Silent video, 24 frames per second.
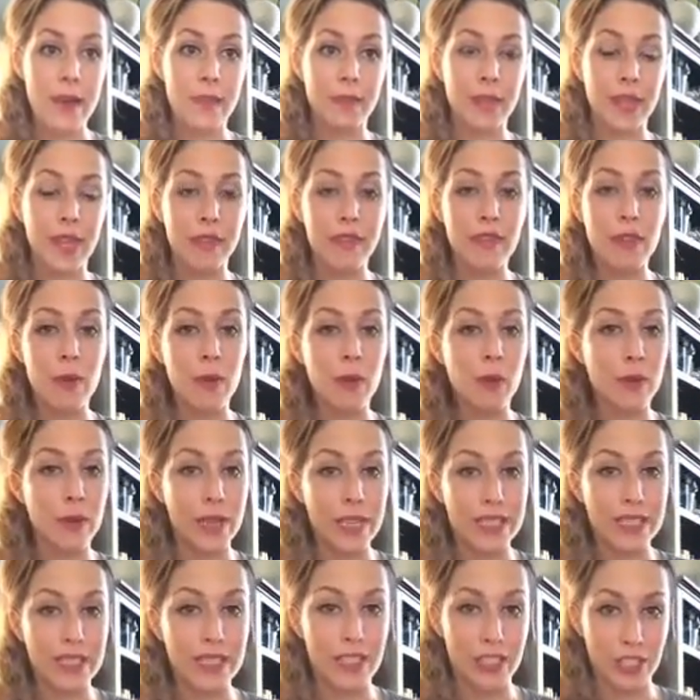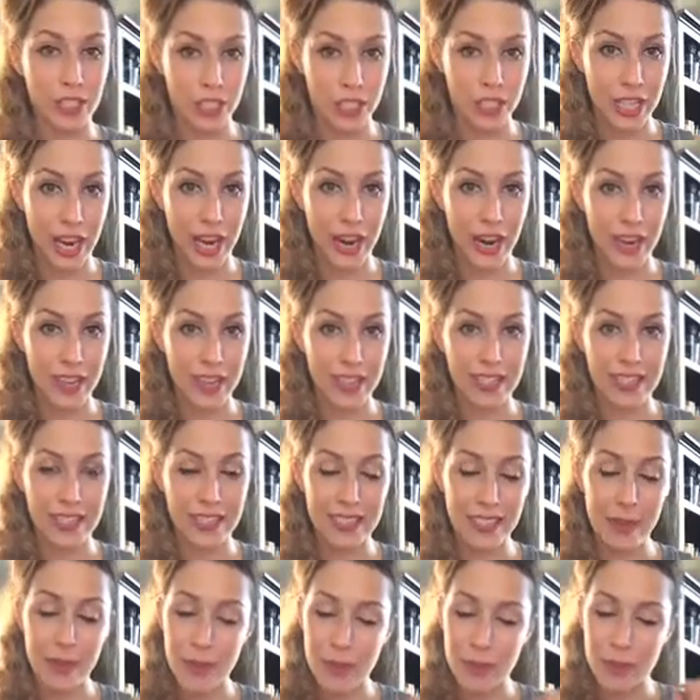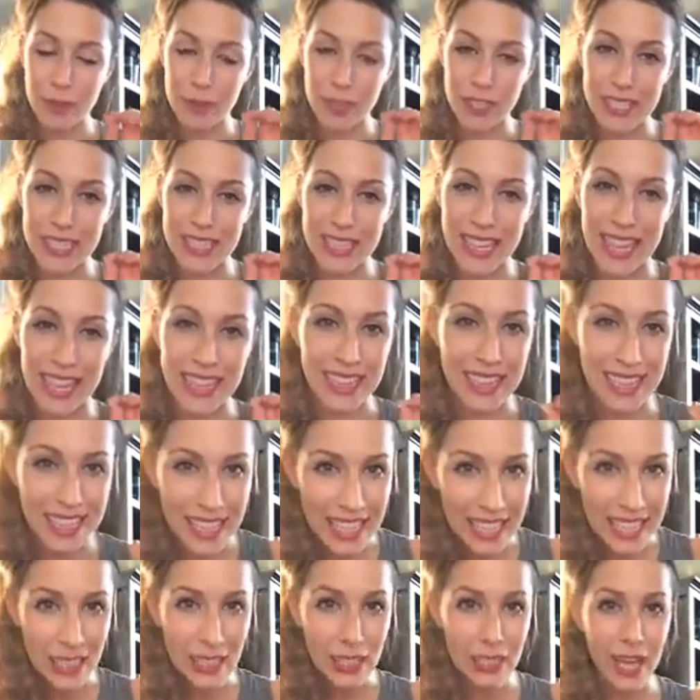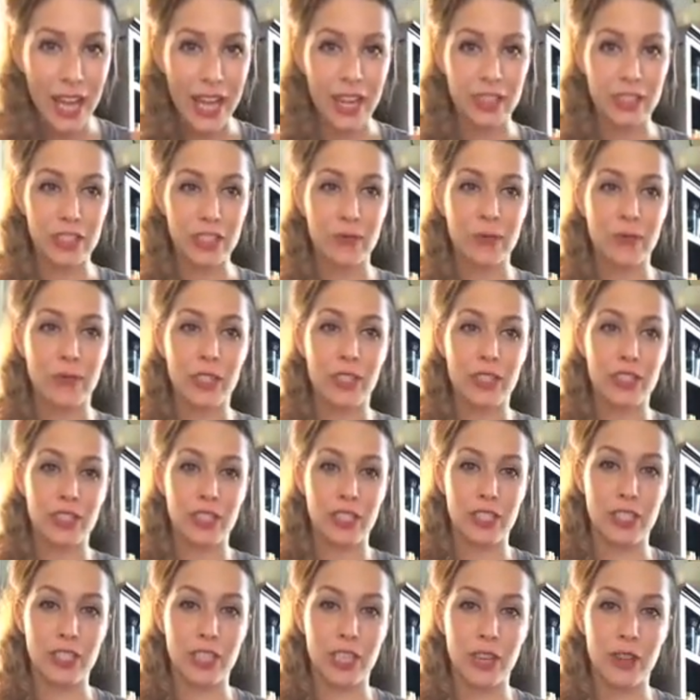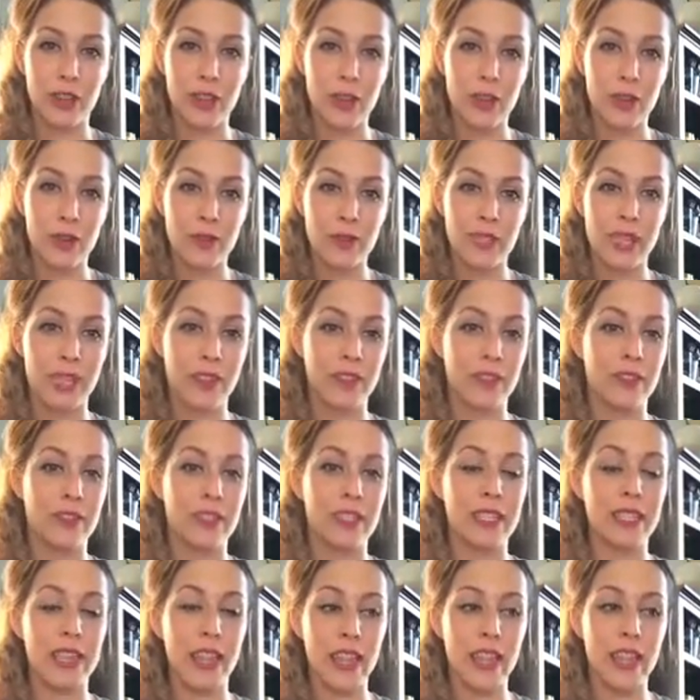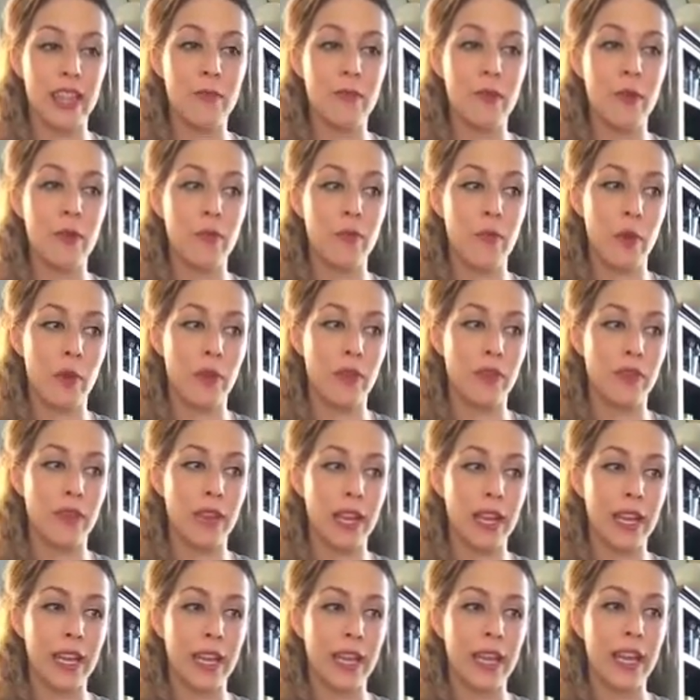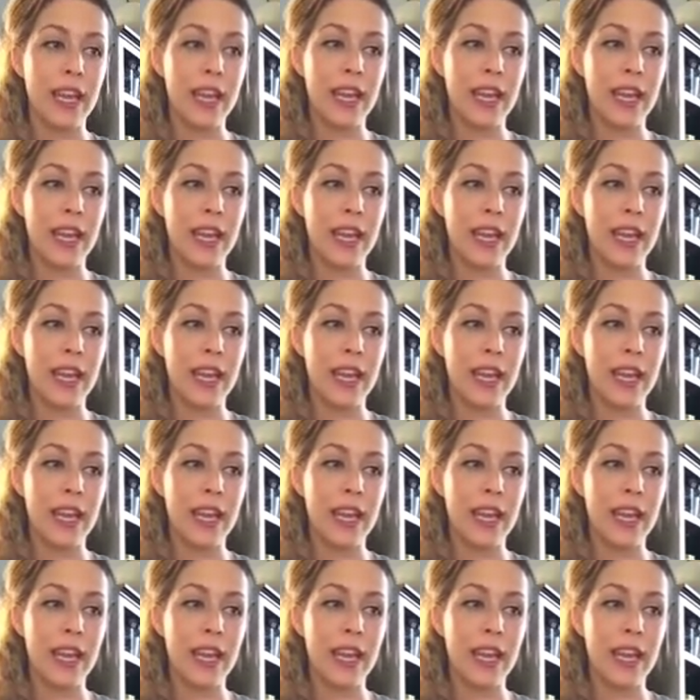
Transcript: Give them a reason to share, because some people just need that little extra push to share those, and there's nothing more motivating